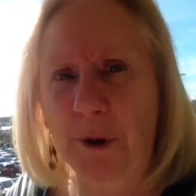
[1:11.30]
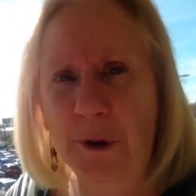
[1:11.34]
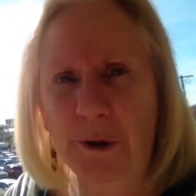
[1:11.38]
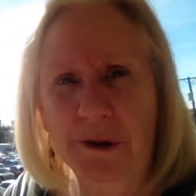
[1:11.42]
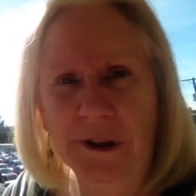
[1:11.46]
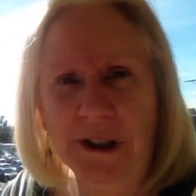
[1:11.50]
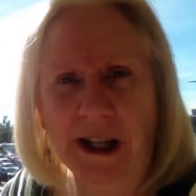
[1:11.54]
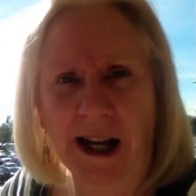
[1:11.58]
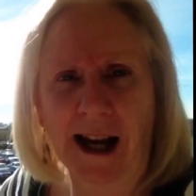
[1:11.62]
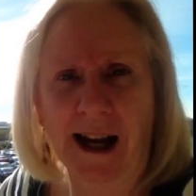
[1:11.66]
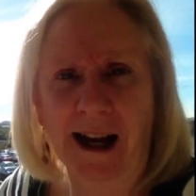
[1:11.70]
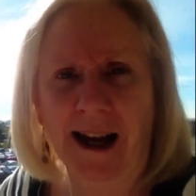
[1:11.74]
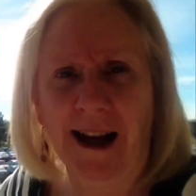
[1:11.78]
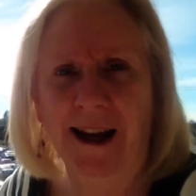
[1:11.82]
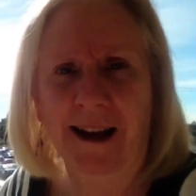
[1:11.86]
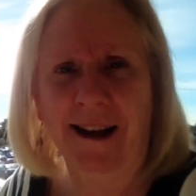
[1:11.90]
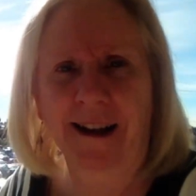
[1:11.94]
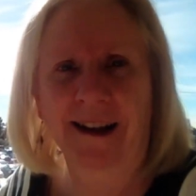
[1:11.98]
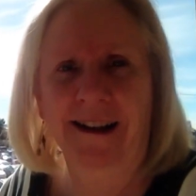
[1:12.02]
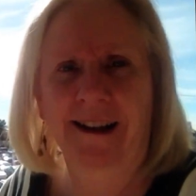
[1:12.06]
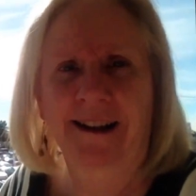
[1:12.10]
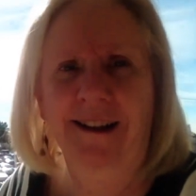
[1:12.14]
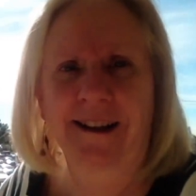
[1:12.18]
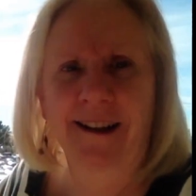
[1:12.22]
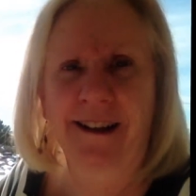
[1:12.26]
blue sky,
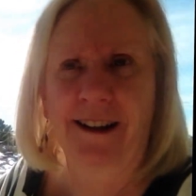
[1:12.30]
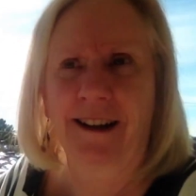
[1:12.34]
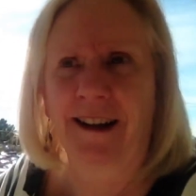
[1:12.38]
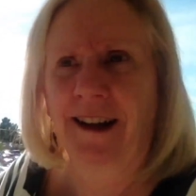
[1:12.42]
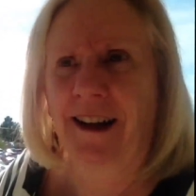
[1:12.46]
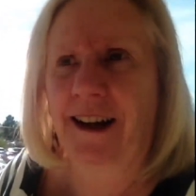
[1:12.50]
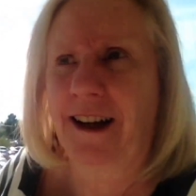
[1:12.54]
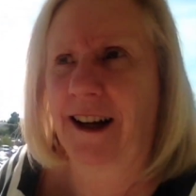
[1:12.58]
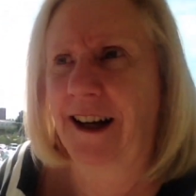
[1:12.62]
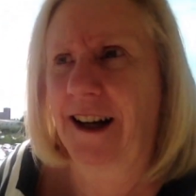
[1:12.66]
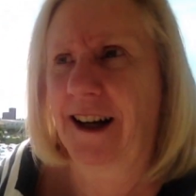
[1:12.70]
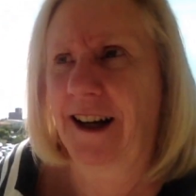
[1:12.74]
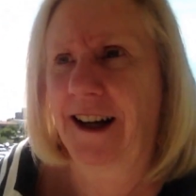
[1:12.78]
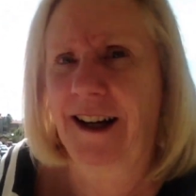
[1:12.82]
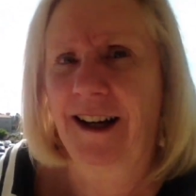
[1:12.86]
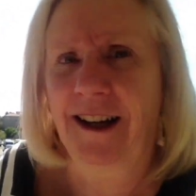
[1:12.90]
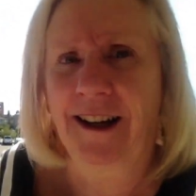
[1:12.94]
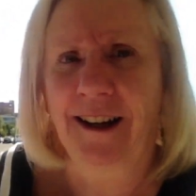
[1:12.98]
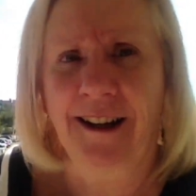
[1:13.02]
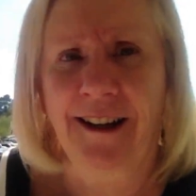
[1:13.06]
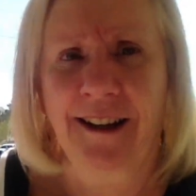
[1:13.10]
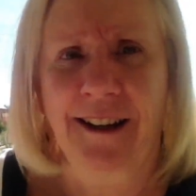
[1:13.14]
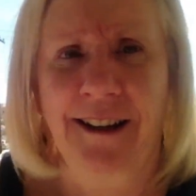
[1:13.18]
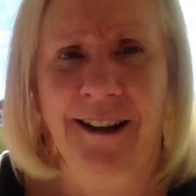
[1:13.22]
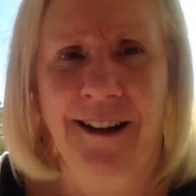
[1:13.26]

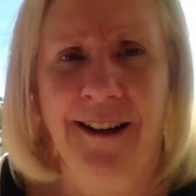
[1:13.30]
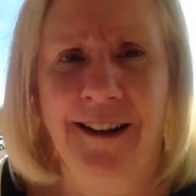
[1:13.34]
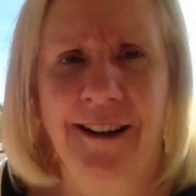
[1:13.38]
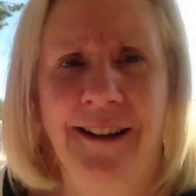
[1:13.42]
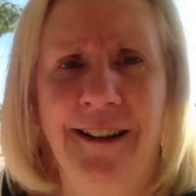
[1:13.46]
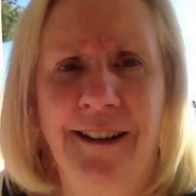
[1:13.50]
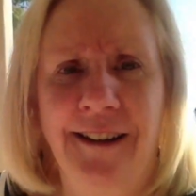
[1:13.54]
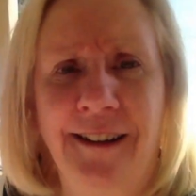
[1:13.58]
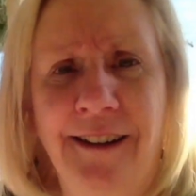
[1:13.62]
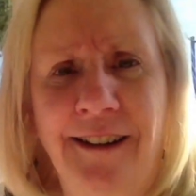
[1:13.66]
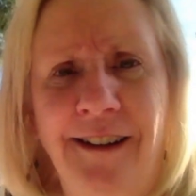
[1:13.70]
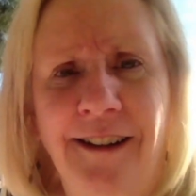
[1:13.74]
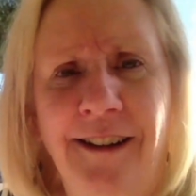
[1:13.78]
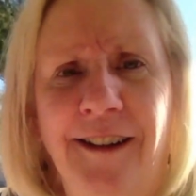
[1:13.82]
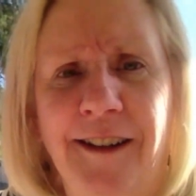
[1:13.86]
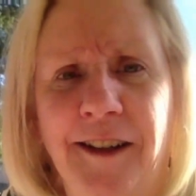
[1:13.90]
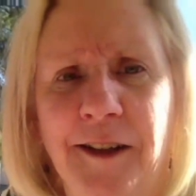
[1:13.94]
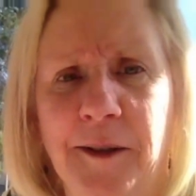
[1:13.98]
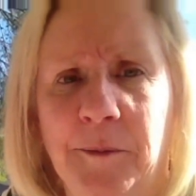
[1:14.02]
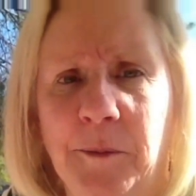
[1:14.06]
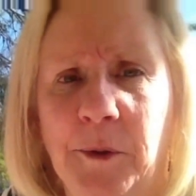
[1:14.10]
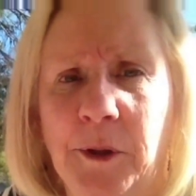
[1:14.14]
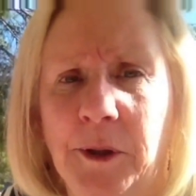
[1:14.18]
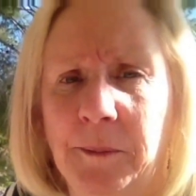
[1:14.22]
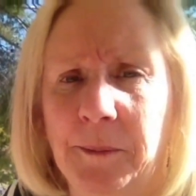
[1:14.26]

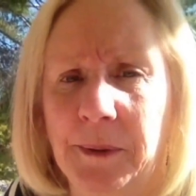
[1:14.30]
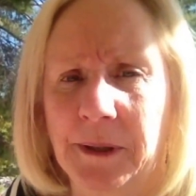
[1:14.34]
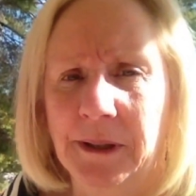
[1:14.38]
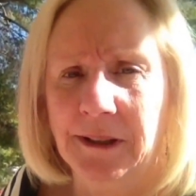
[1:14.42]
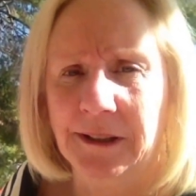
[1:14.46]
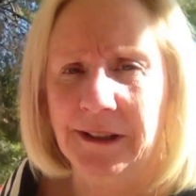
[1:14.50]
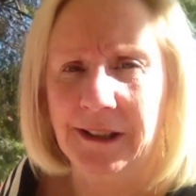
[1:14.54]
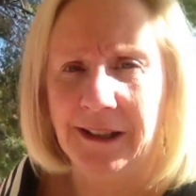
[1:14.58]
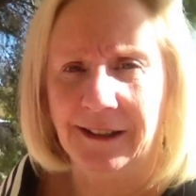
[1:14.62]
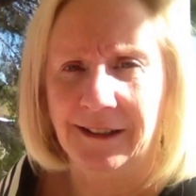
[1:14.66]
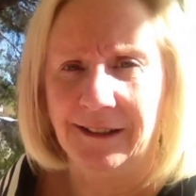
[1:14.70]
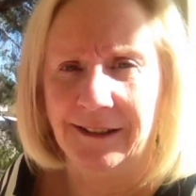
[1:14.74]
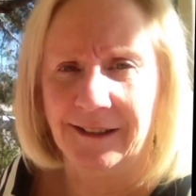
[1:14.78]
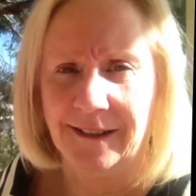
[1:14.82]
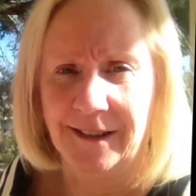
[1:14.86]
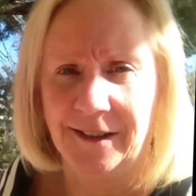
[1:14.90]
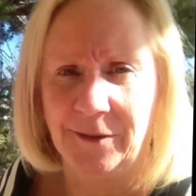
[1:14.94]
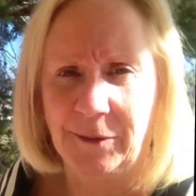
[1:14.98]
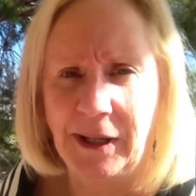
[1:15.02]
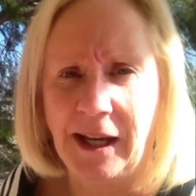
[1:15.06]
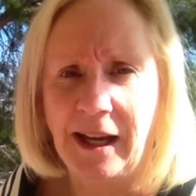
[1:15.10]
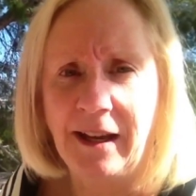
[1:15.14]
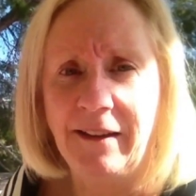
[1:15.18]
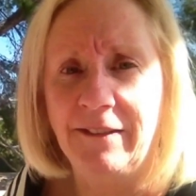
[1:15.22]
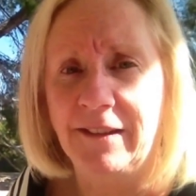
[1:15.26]
uh, more buildings.
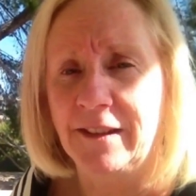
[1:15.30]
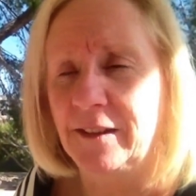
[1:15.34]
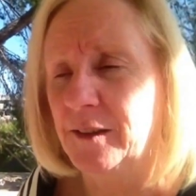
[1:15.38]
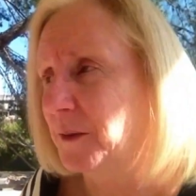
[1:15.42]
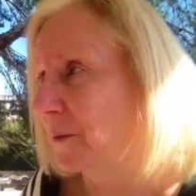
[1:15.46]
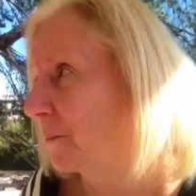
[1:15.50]
I have these